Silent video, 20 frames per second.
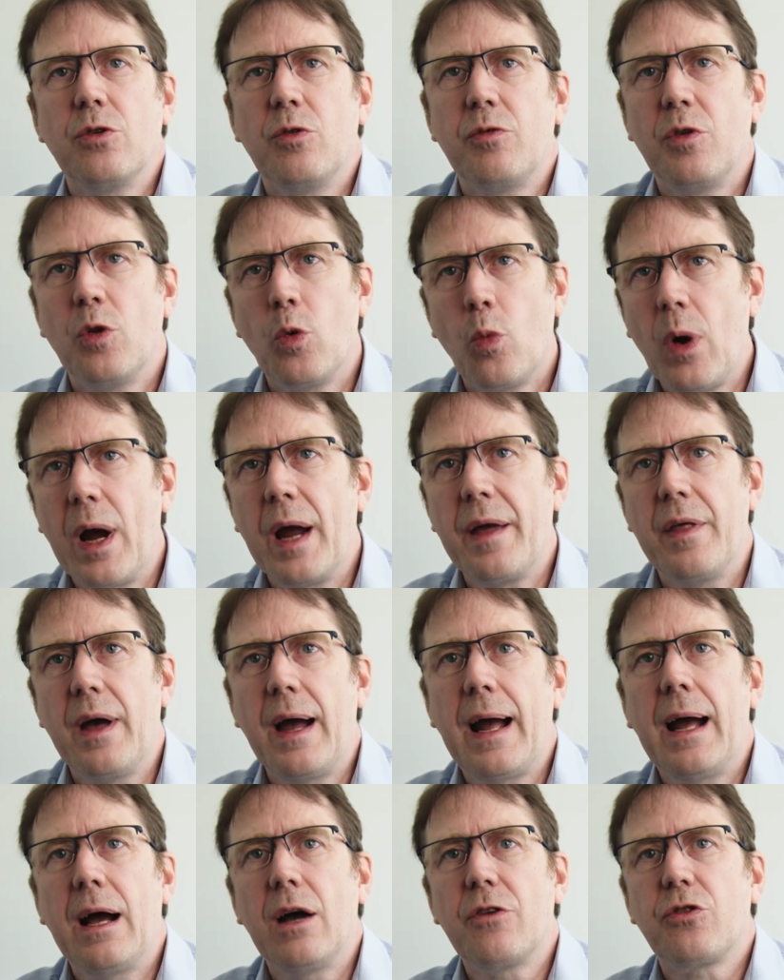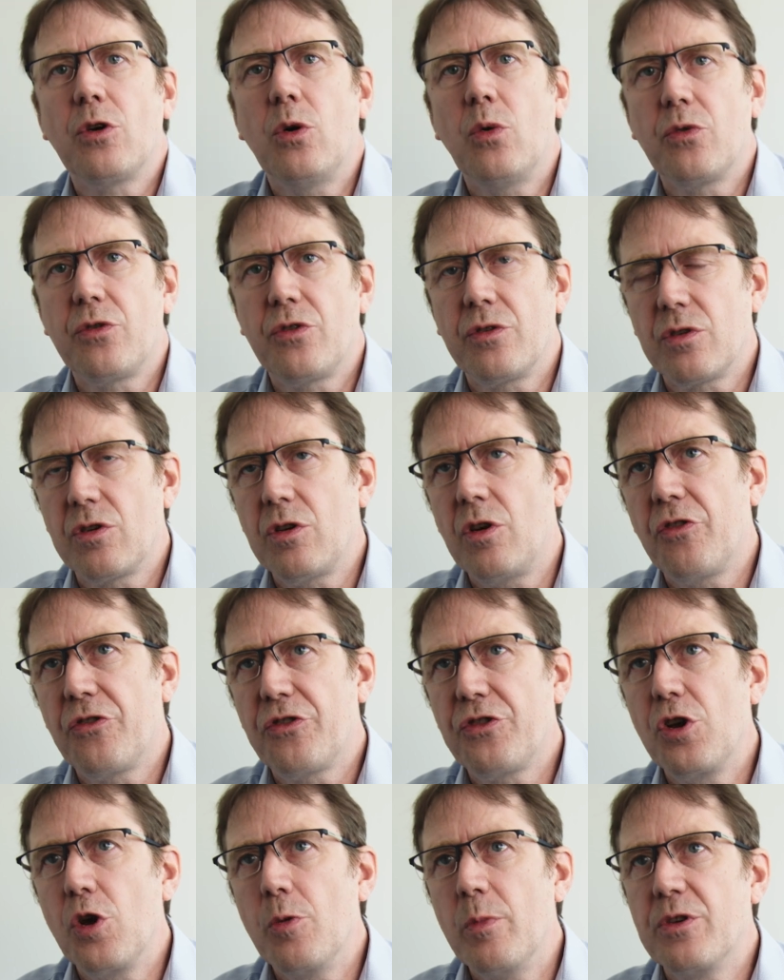or for the way that households and
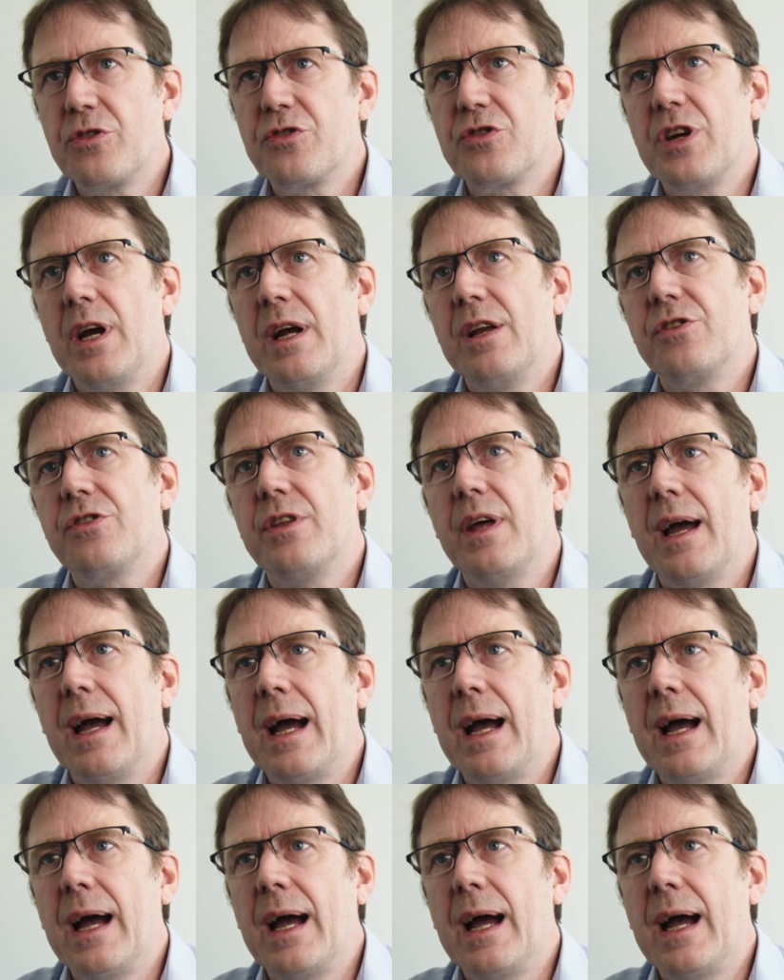consumers change their